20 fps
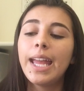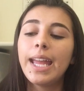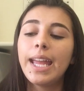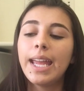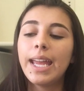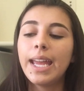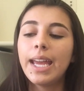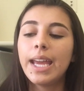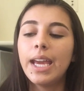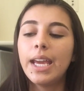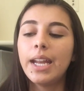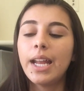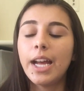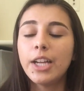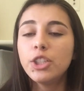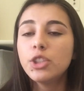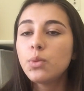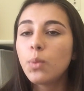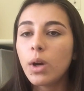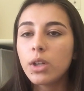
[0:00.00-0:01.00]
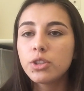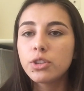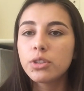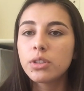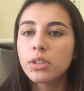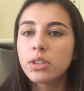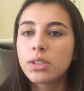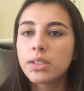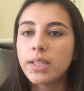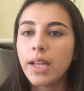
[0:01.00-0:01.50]
and I just watched
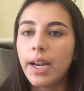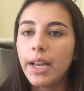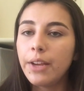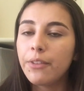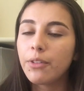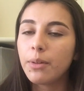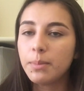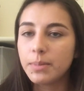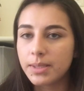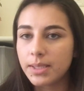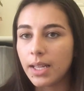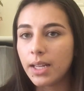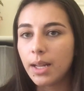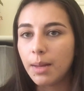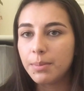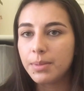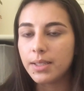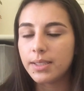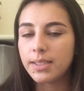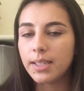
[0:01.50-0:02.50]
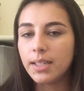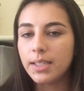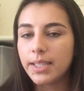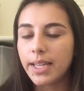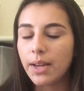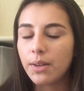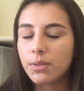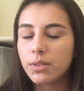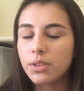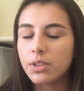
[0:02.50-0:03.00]
her study from sun up to
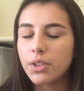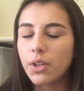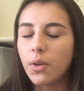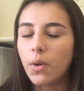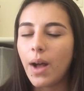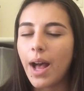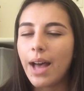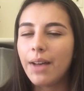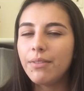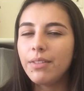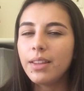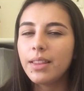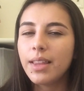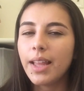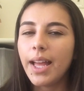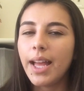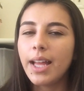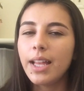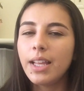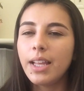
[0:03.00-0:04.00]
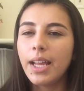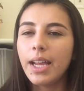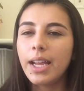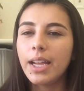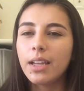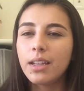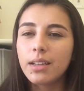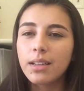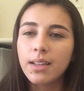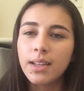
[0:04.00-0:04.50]
sundown. So having that
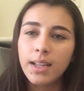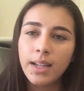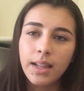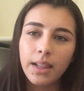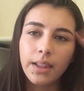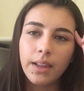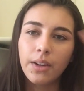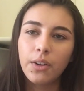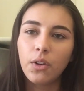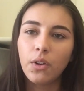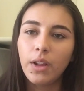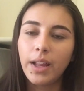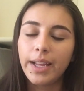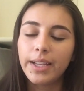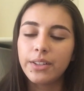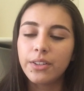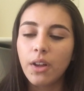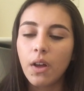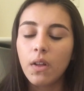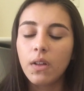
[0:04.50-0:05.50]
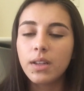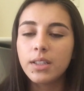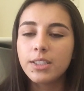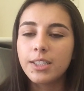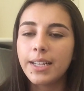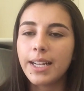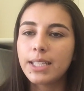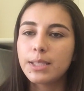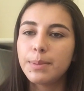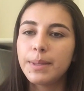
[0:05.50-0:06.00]
like little like knowledge
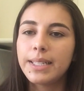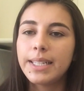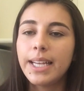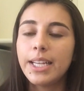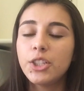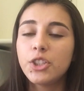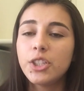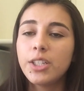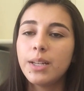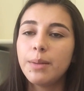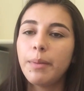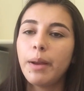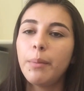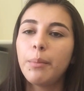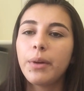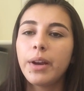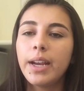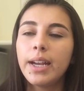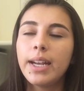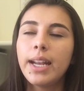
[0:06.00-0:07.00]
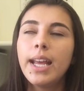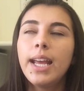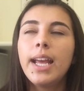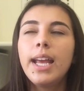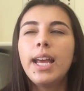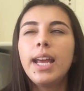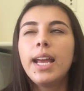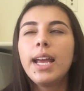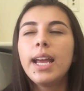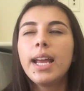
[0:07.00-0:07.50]
and expectation in my brain
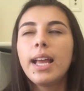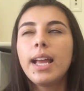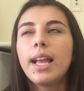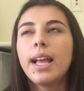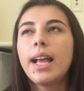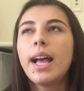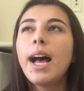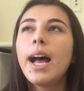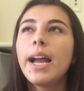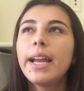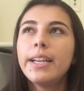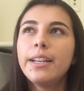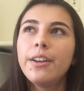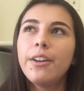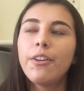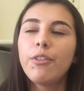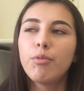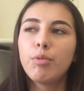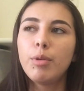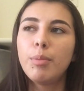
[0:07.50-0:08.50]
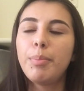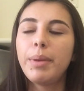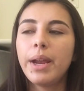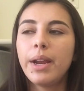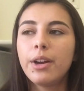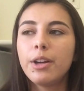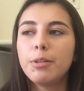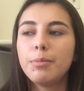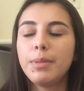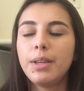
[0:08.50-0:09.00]
kind of
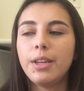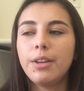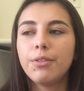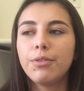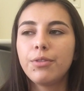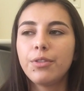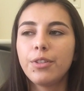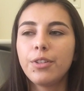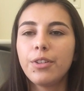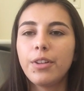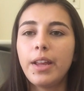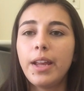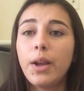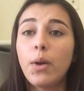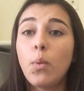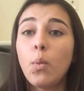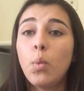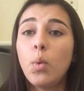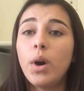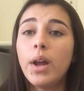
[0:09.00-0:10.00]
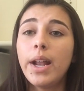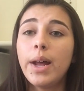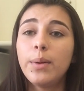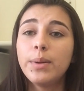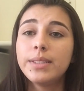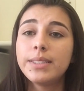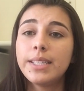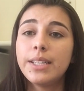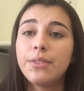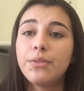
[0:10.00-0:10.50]
prepared me for like what I
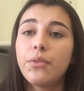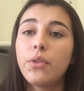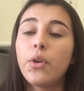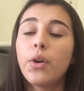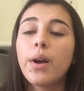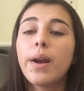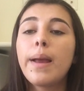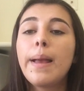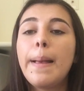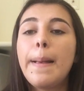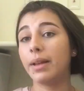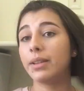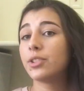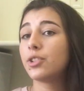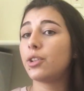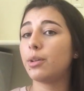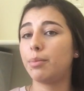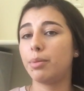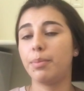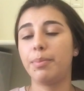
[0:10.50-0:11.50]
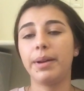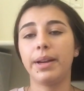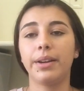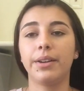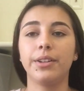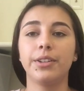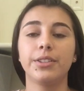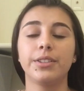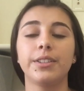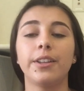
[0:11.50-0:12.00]
was in for. Mentally
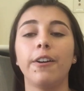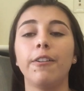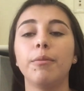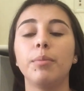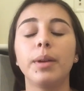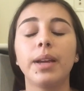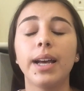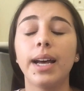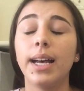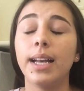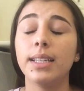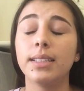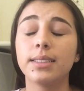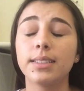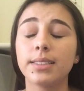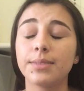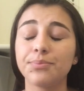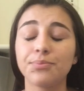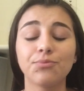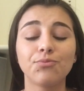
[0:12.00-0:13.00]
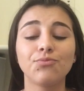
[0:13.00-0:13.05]
prepare yourself because